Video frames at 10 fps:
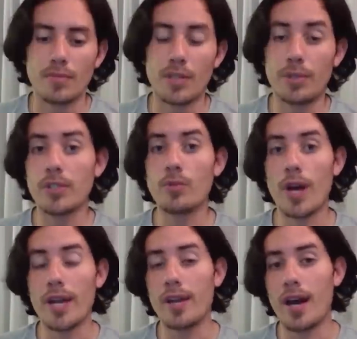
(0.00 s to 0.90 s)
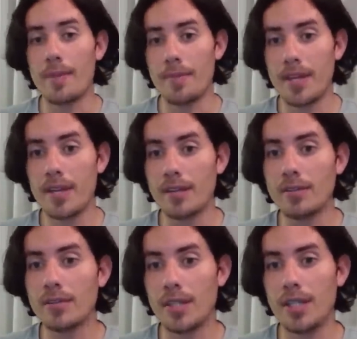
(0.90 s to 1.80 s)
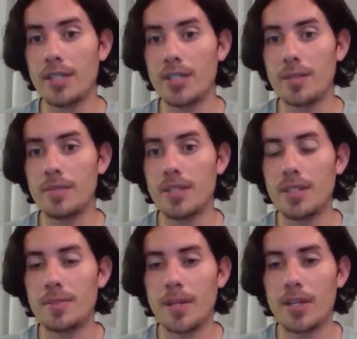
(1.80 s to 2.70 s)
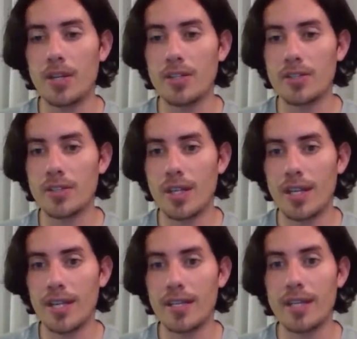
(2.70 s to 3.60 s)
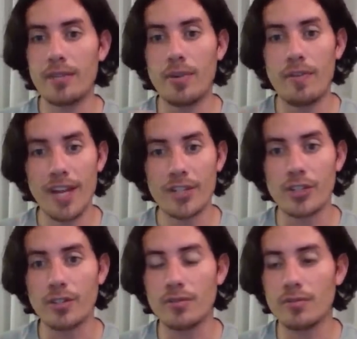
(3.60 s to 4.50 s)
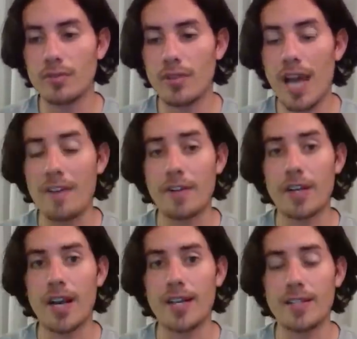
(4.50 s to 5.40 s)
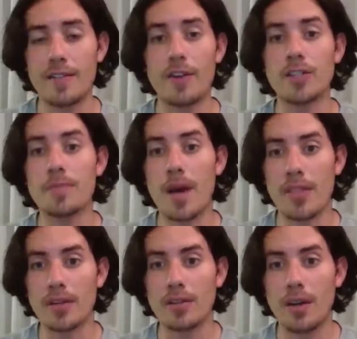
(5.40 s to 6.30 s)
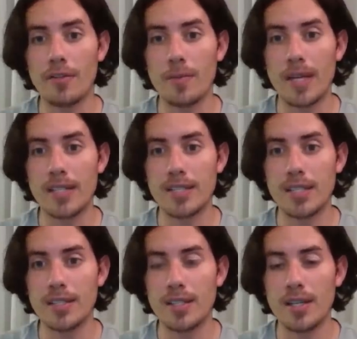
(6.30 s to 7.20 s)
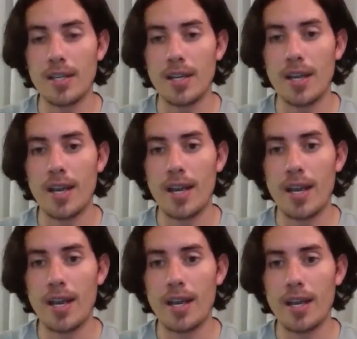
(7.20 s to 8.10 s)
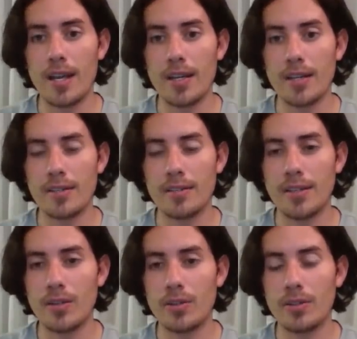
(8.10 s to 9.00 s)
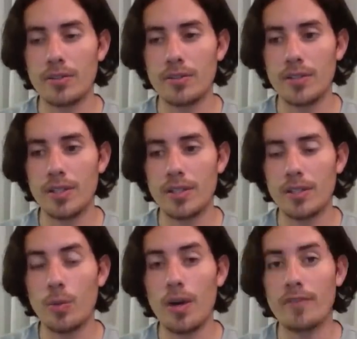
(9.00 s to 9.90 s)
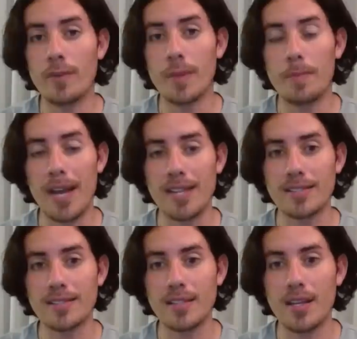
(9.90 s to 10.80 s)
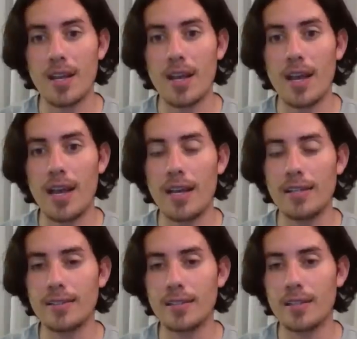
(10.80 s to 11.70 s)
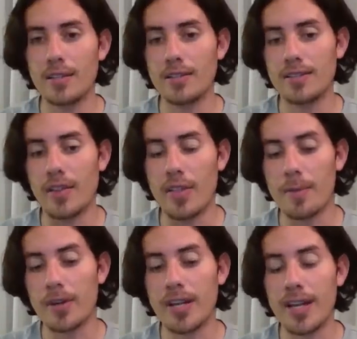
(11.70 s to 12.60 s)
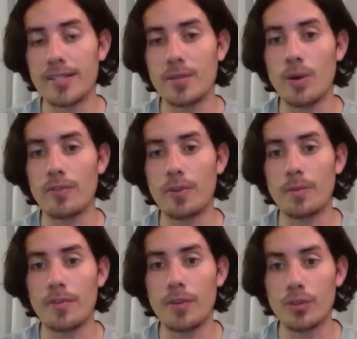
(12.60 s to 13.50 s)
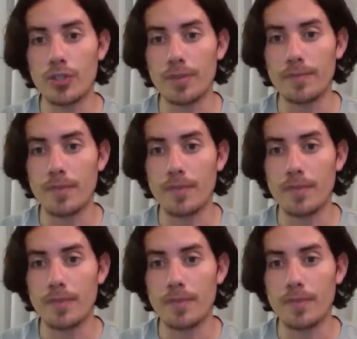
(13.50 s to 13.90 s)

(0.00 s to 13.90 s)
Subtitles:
The reason why I'm here in Egypt is because in the reflection, Africa is the first mother of humanity, the one from the past, and South America is the one from the future.